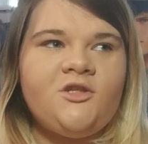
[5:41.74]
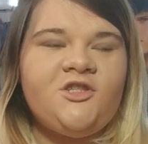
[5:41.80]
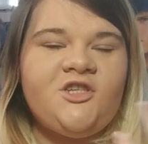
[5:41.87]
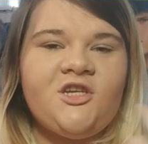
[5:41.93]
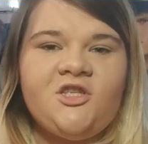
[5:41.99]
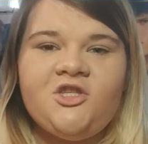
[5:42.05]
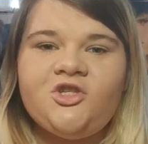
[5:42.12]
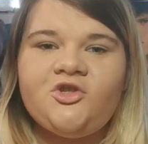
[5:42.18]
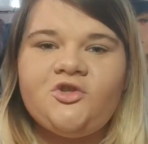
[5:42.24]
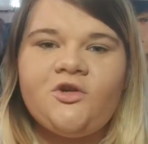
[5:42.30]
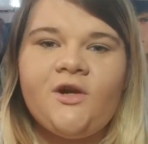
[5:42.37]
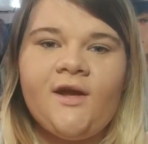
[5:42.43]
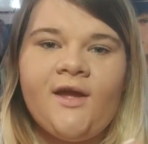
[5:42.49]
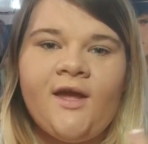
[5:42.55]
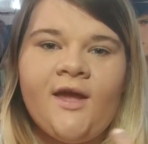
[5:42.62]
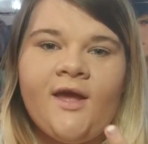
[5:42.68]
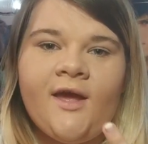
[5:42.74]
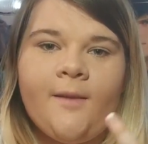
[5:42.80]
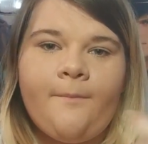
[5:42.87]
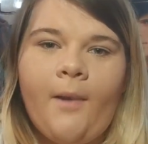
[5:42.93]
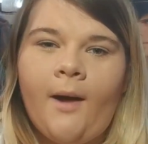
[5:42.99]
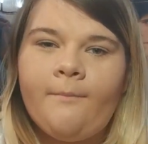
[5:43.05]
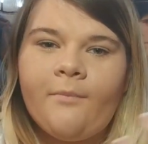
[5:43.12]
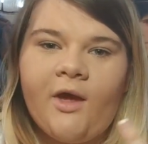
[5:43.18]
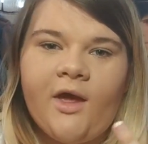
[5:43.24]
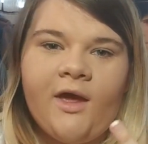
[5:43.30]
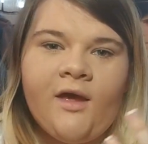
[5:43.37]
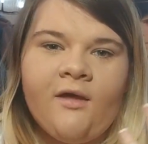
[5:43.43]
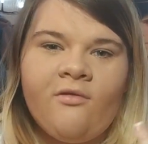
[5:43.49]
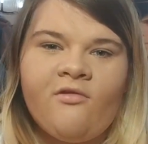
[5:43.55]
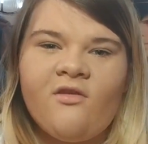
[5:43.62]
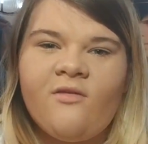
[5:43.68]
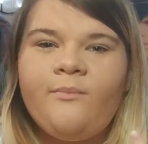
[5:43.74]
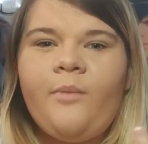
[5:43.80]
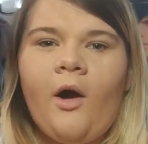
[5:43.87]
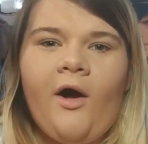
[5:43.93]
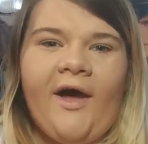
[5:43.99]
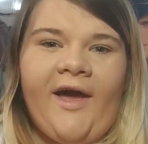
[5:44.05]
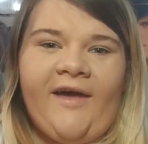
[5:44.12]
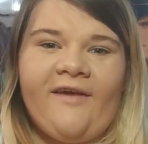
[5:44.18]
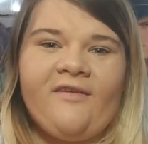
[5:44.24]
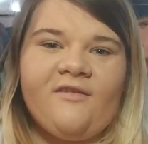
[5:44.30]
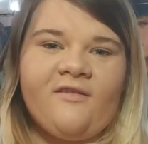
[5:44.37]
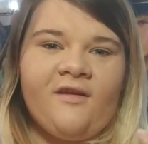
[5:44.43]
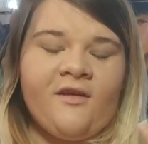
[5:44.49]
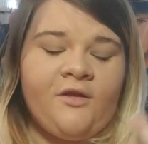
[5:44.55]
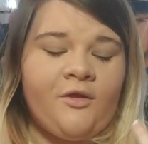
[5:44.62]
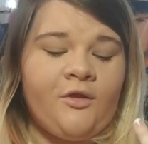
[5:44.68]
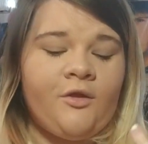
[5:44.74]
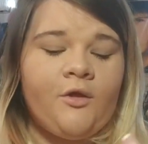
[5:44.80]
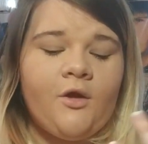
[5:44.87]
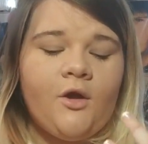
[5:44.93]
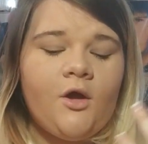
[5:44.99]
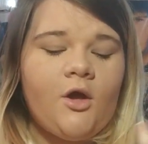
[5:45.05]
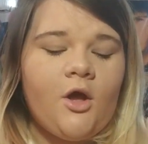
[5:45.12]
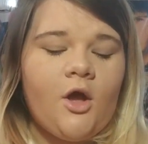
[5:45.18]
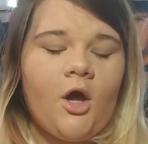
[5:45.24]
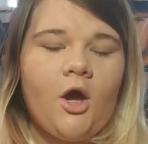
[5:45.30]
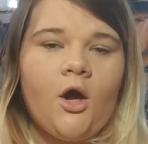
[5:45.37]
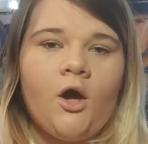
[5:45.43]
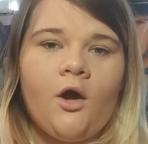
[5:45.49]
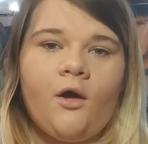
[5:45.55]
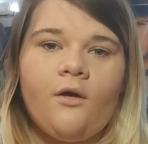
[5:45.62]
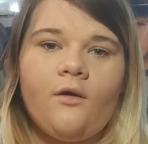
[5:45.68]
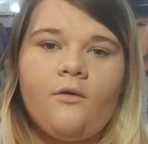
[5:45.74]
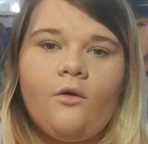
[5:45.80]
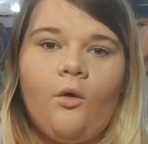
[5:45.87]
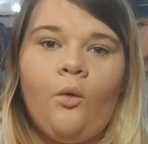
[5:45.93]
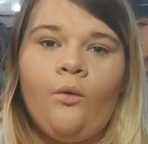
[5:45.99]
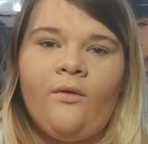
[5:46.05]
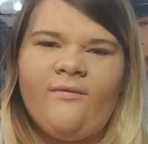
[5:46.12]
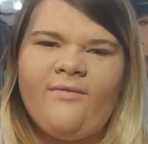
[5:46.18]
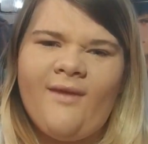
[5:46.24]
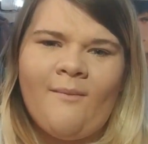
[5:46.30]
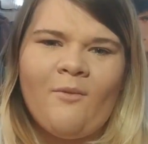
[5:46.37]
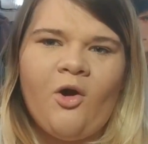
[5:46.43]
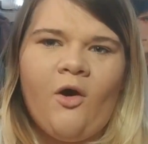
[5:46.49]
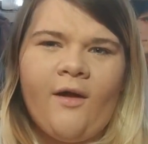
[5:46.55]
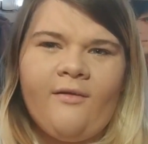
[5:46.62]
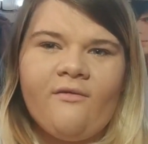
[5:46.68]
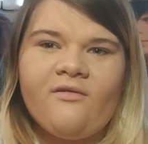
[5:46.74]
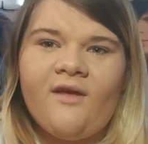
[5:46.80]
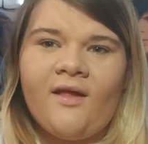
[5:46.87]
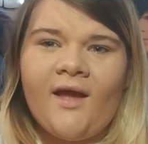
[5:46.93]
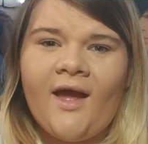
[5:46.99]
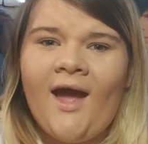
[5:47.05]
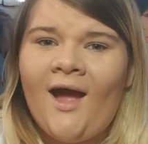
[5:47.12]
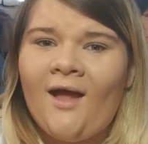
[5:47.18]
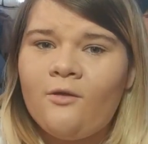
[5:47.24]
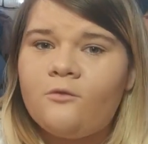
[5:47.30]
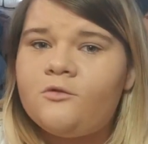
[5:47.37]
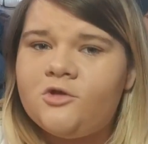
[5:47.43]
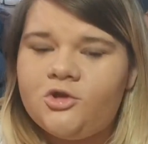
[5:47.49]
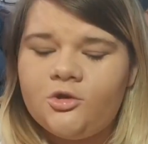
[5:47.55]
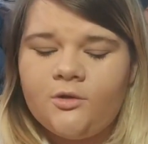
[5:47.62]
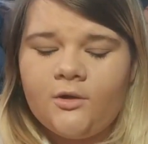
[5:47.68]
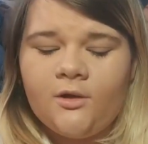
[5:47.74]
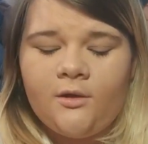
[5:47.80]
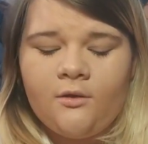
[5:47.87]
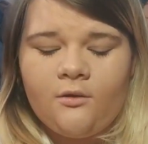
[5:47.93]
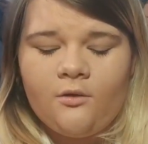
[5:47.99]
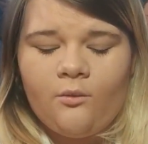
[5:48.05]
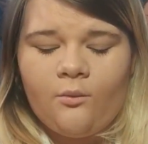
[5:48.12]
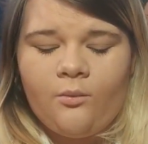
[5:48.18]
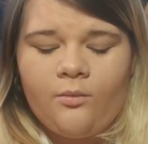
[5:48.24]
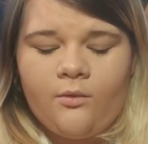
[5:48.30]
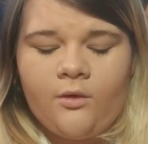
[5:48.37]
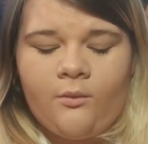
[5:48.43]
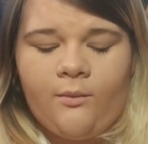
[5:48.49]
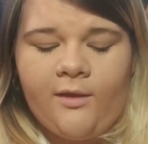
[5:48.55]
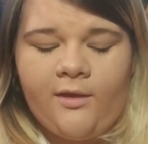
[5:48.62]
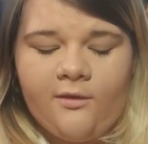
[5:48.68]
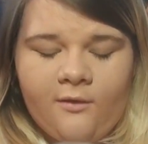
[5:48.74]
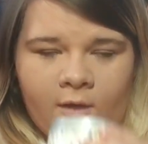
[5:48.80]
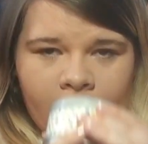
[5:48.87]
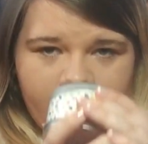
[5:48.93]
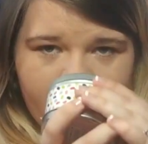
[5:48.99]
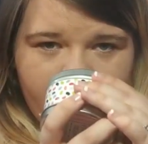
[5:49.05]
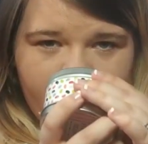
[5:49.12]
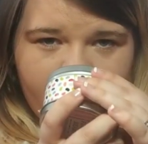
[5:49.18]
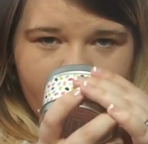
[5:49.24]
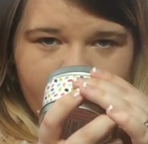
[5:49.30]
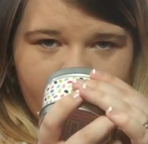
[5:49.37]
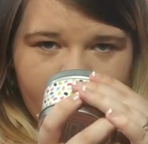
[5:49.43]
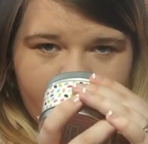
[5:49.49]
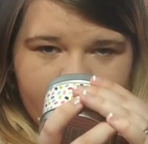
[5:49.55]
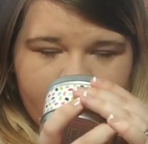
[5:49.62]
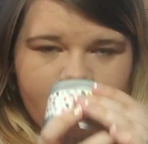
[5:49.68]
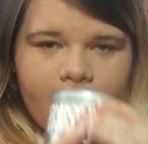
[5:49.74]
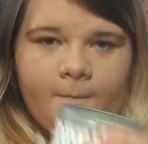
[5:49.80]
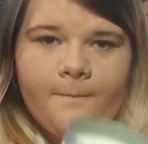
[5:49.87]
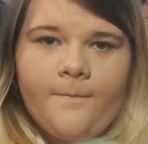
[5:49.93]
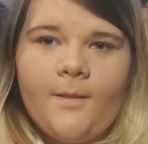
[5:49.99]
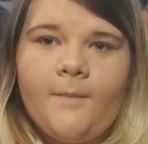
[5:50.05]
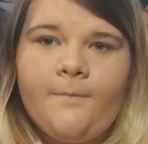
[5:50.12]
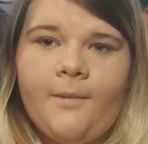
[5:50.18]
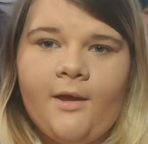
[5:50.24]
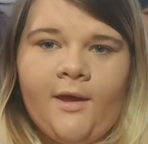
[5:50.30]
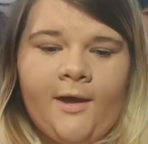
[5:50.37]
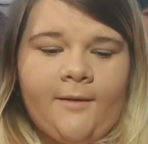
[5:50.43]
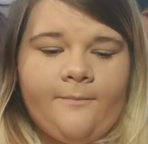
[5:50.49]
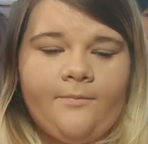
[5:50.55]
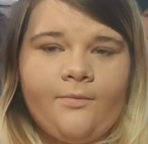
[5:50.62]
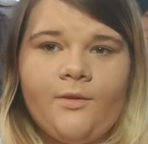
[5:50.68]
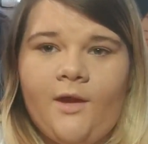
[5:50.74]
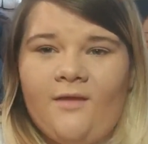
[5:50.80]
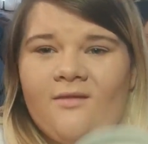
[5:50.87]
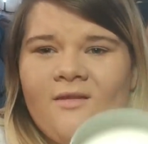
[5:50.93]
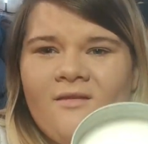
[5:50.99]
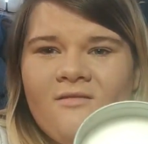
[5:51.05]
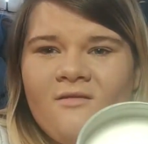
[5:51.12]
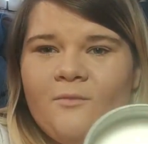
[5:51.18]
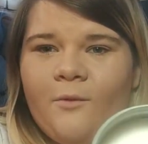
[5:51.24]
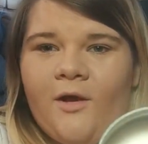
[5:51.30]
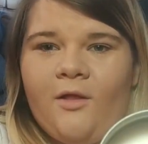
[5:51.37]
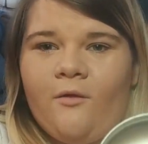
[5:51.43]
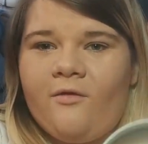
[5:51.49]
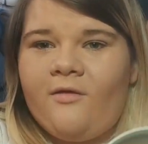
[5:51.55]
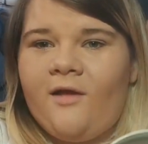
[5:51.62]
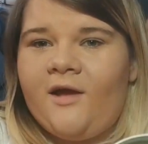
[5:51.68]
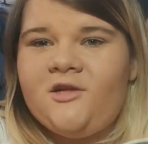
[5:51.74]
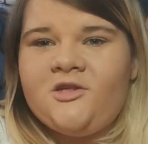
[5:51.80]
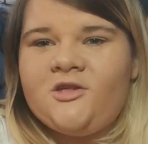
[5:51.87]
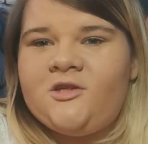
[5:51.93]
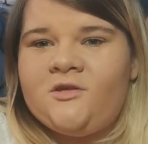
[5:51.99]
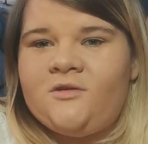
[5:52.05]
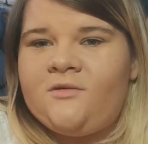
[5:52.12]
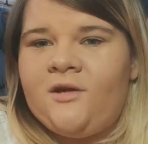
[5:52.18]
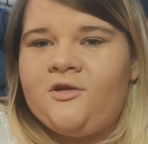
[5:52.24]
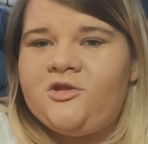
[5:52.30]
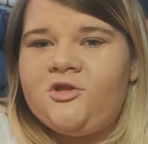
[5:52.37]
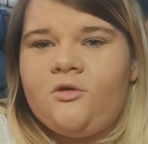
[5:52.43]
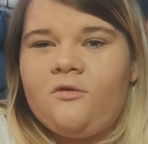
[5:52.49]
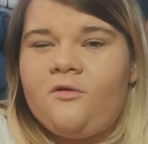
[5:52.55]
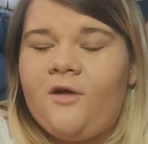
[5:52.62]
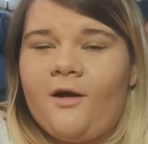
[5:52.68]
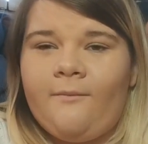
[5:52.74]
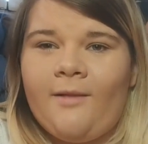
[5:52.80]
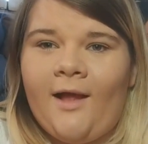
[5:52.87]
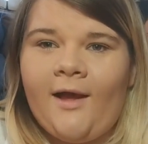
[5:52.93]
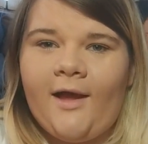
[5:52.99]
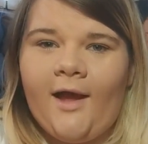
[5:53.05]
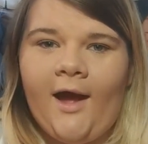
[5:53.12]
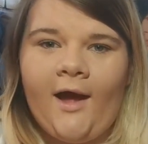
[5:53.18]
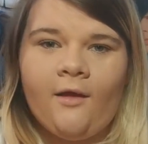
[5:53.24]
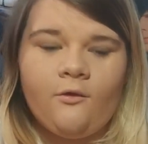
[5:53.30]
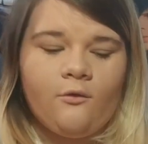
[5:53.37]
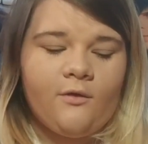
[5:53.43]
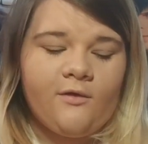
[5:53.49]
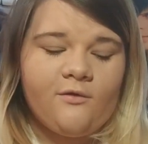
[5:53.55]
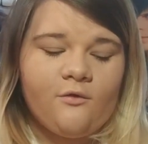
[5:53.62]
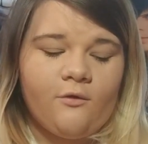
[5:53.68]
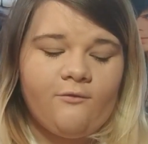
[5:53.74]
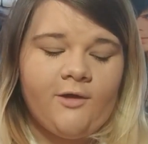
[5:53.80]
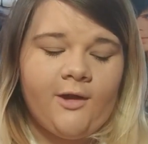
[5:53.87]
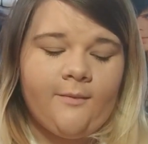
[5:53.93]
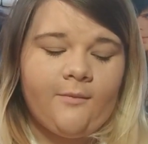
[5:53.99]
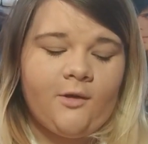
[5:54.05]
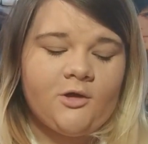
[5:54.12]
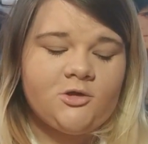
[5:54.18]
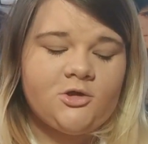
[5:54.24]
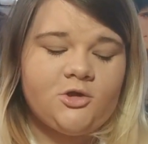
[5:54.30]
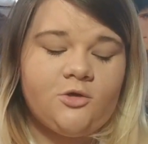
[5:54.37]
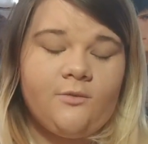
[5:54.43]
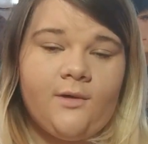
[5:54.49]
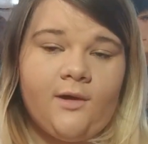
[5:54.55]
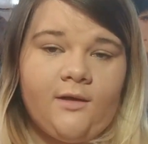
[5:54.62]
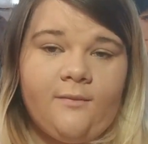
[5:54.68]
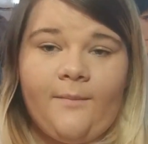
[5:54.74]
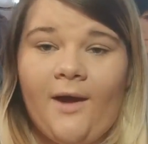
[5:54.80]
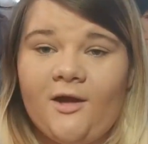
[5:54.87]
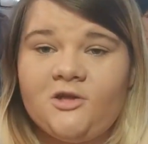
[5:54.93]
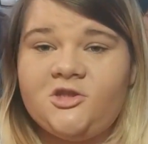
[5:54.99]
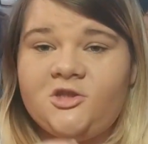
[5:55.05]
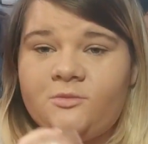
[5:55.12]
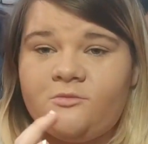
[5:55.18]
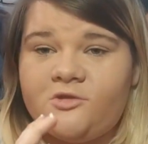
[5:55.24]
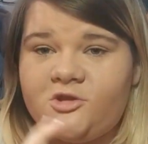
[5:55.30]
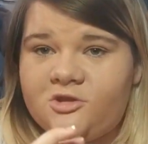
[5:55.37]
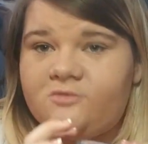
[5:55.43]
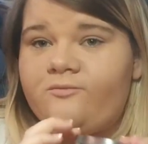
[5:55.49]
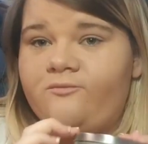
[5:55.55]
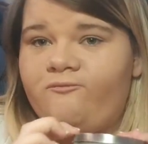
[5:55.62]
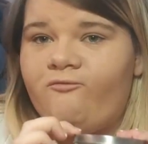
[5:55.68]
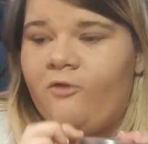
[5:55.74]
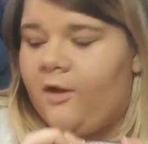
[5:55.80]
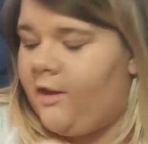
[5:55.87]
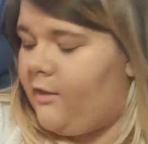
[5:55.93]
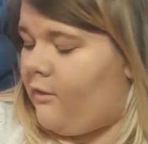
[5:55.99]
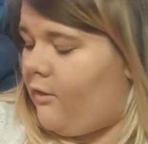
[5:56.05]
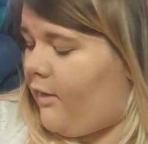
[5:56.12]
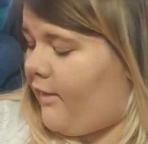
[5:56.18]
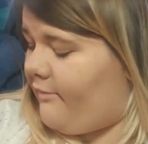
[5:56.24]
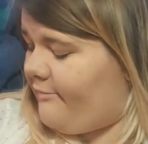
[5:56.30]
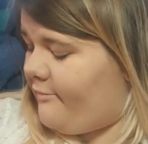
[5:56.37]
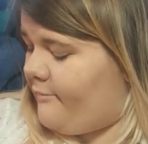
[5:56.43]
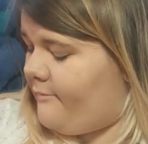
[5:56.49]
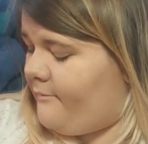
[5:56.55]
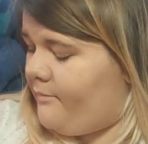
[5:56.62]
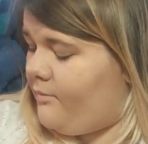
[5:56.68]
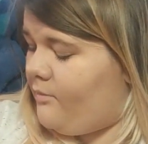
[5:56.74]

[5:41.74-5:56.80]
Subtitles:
gingery, pumpkin, spice, and all of them kind of scented candles during the winter. But yeah, that this is what it looks like. It's just, it just looks like a plain candle. There's not really much to it. The packaging was just really nice.